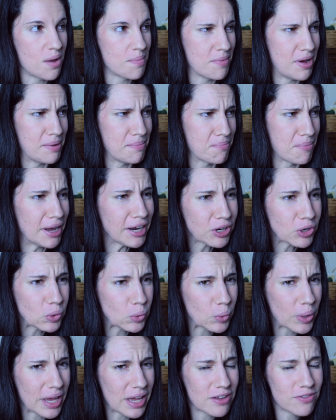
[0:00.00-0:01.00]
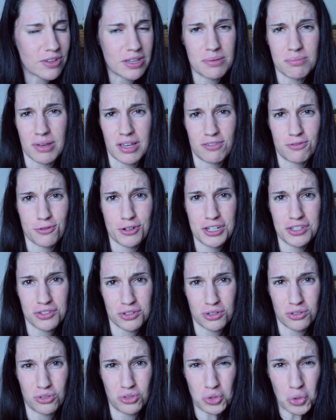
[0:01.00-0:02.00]
on my microwave, in my
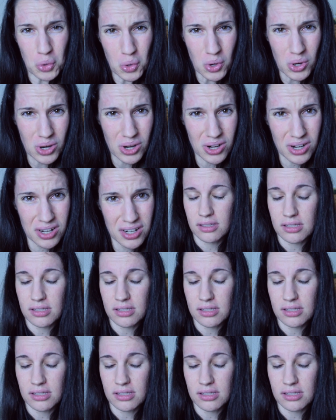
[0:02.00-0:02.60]
freezer door.